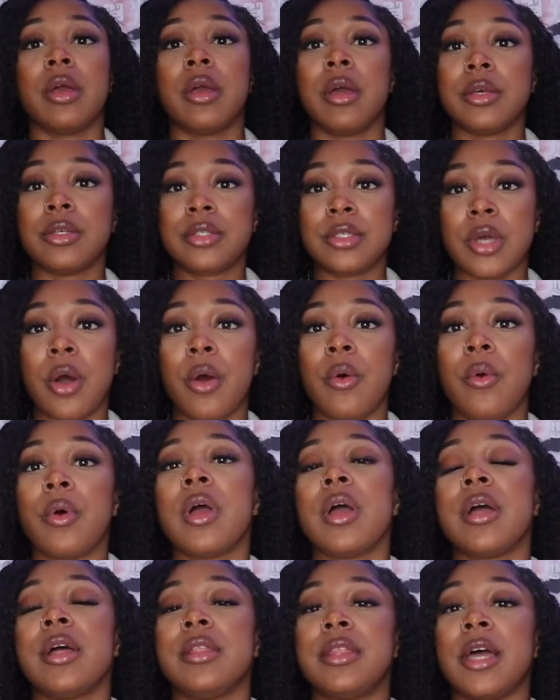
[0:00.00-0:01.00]
So
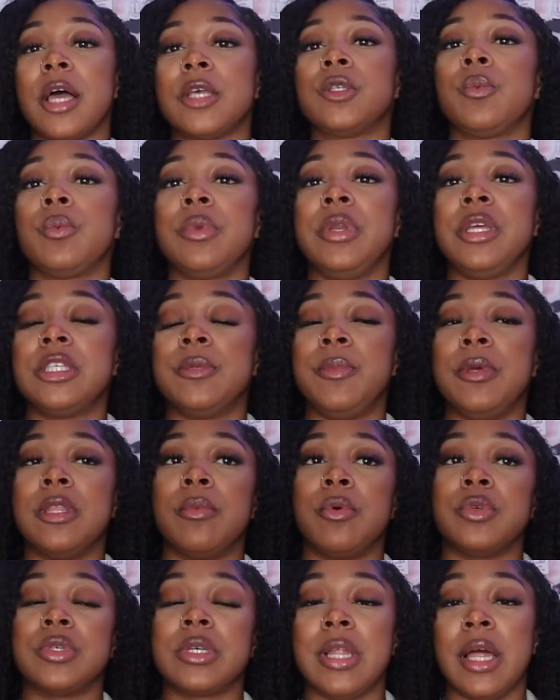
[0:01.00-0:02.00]
that's when we need to be the
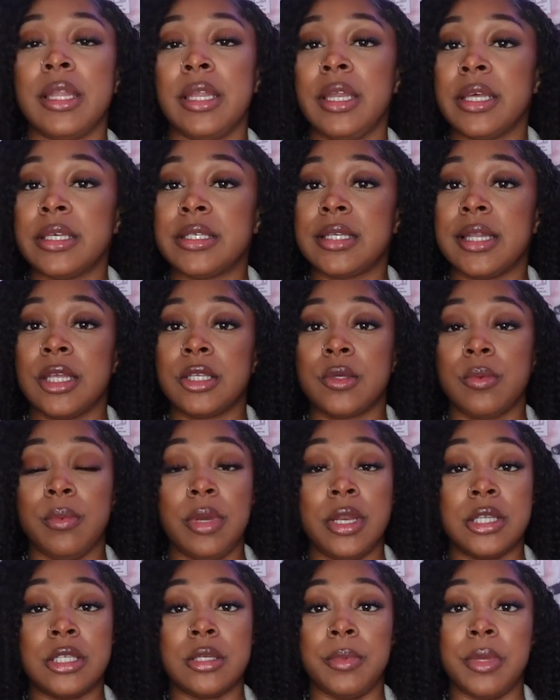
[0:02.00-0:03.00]
most cleanliness, and that's when we
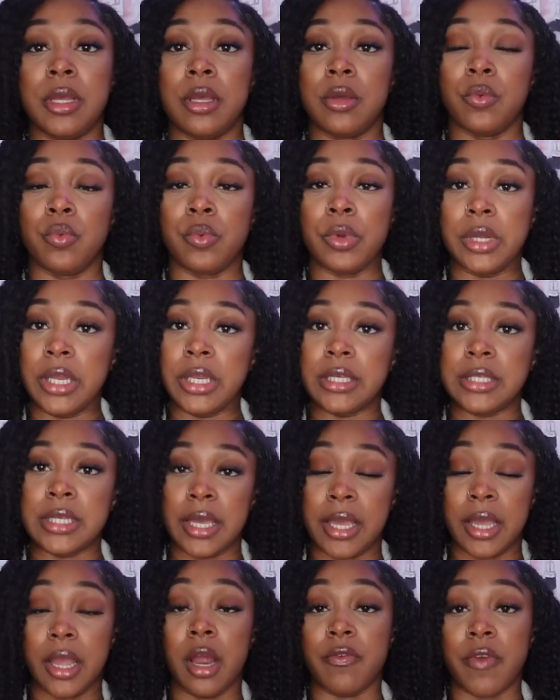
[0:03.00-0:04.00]
need to be really
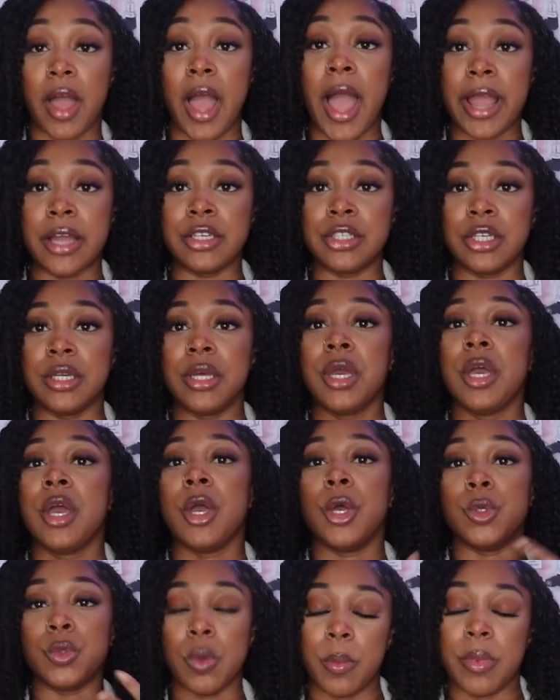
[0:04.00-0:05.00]
taking care of our hygiene,
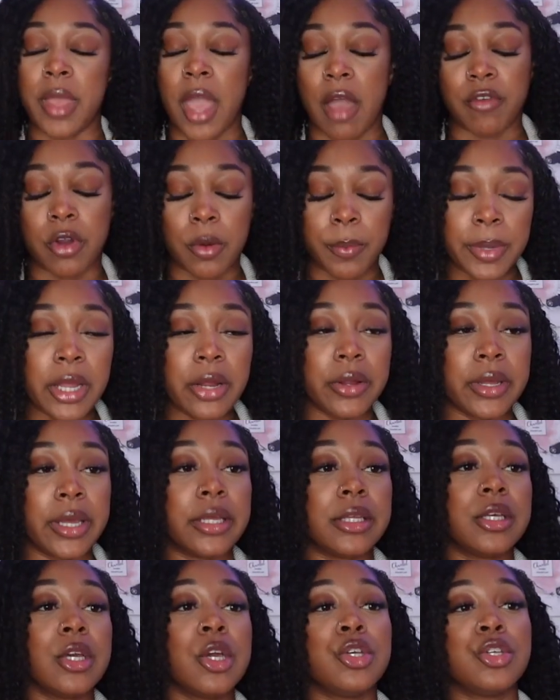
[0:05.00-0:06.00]
is when we have our
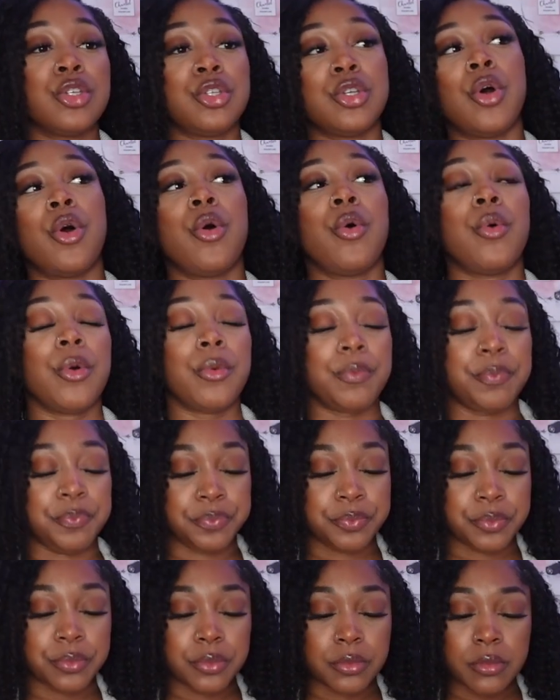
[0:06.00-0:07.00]
period. So
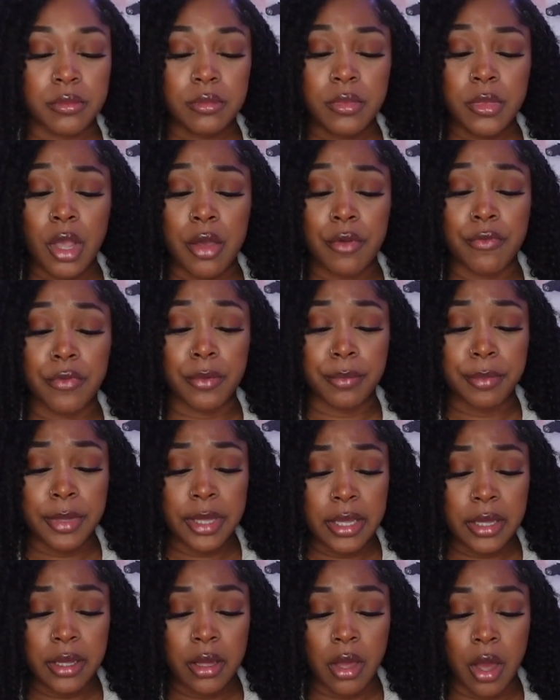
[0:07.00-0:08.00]
for me,